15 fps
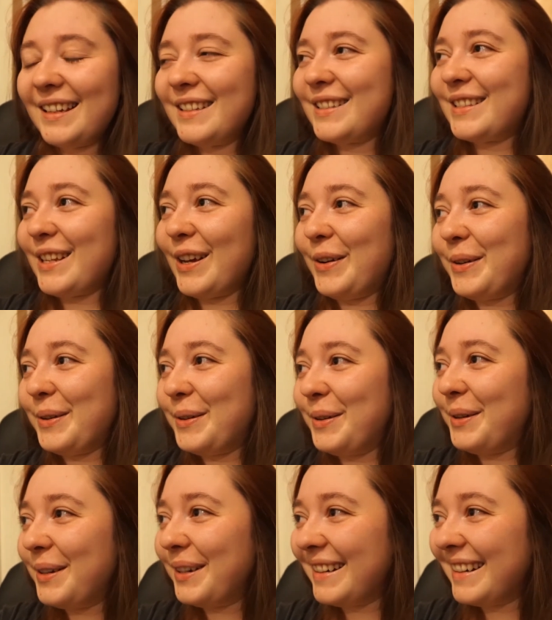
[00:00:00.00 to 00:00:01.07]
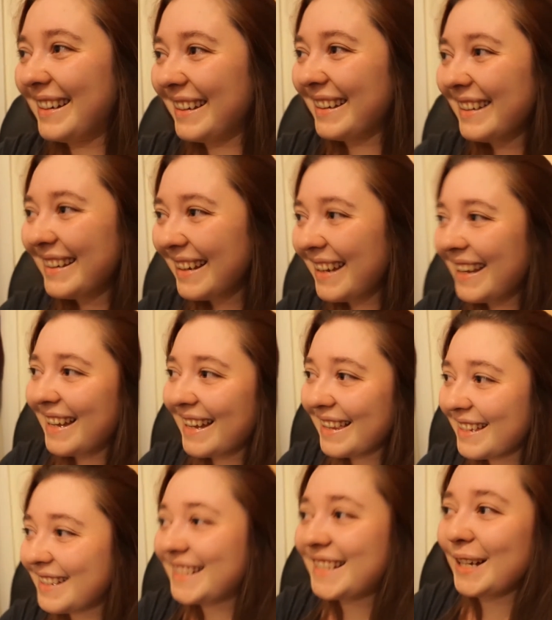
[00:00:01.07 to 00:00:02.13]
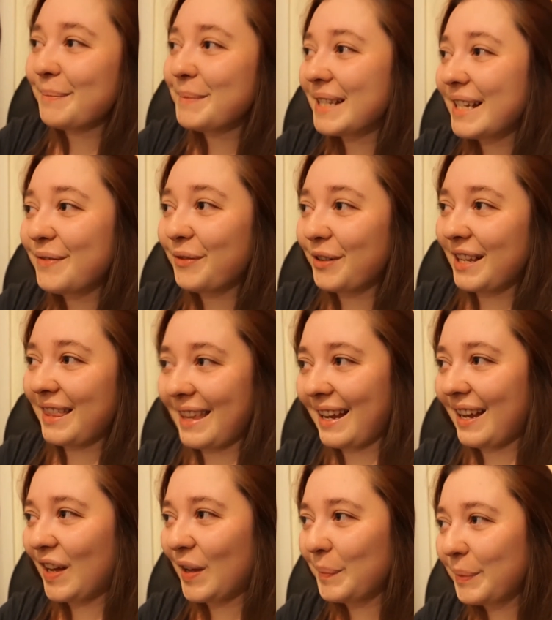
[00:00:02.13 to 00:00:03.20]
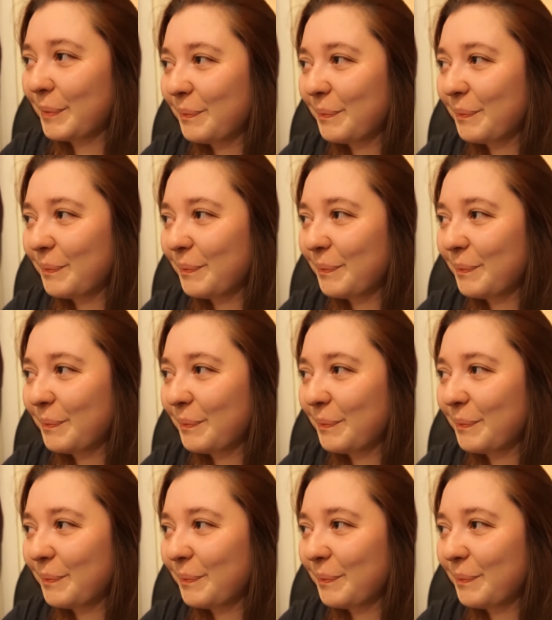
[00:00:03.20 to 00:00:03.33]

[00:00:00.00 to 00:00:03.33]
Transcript: So, yeah, that sums everything up.